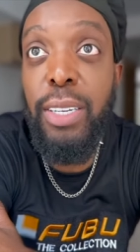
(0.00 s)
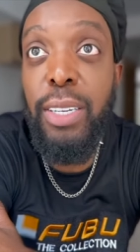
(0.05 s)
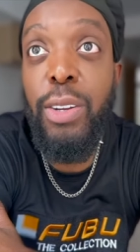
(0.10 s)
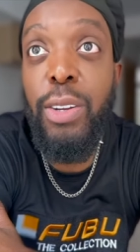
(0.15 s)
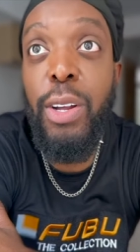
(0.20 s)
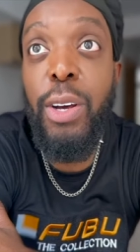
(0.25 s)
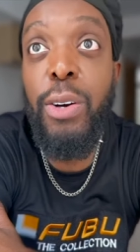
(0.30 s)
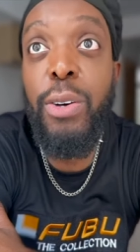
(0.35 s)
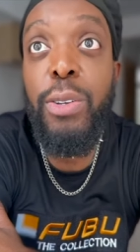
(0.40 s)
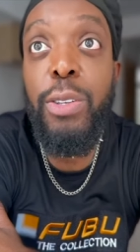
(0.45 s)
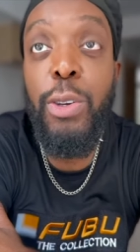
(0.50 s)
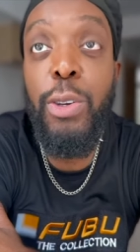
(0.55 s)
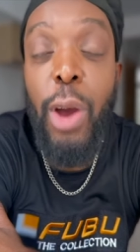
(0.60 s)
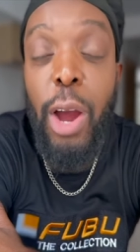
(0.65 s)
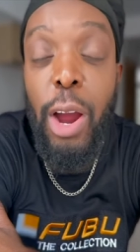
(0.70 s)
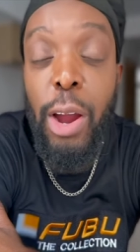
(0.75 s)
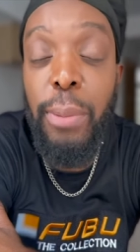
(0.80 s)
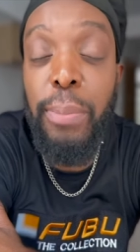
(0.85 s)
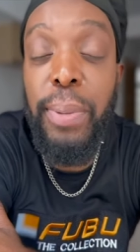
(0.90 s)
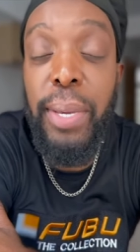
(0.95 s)
You know, you
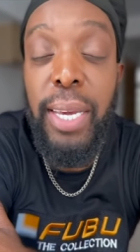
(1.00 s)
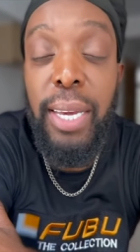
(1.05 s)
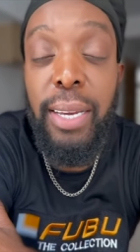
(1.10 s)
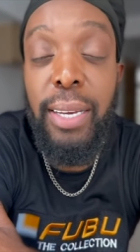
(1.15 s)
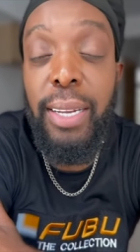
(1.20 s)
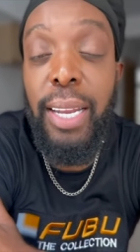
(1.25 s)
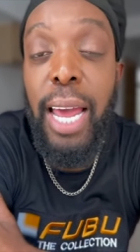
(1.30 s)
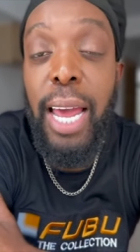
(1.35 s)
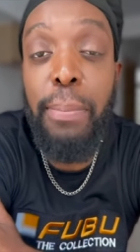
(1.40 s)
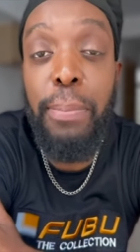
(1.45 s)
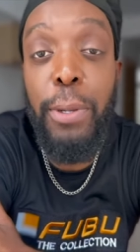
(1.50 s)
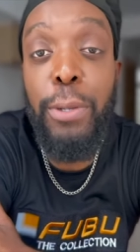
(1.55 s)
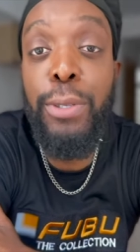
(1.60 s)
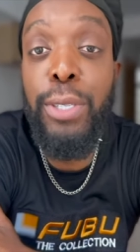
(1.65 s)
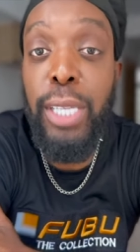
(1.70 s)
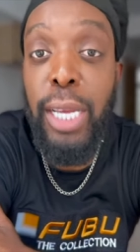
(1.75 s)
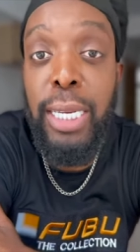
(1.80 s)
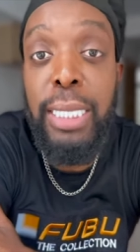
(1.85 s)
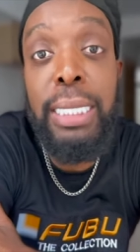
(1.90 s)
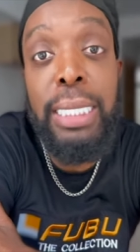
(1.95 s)
are being
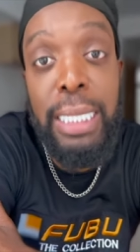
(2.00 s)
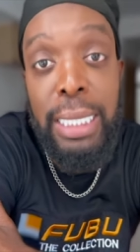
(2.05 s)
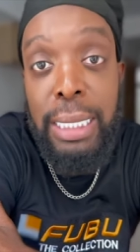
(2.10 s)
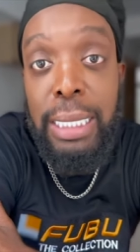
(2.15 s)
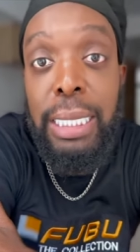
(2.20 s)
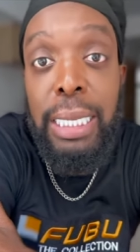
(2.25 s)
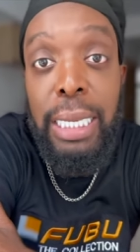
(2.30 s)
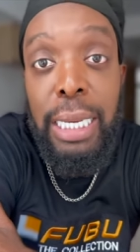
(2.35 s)
liposucted.